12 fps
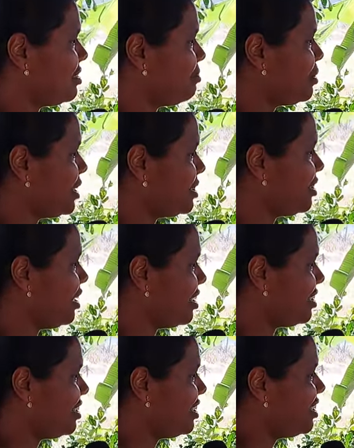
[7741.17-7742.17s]
Praise God.
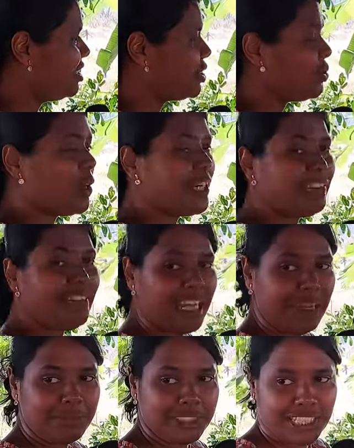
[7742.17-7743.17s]
So, whatever
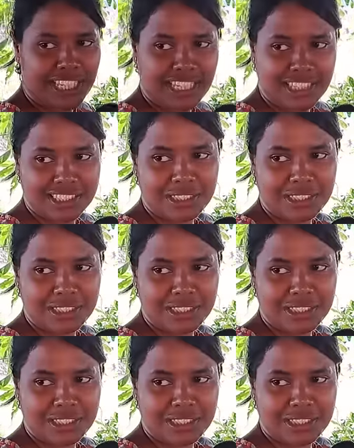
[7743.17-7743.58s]
I'm saying is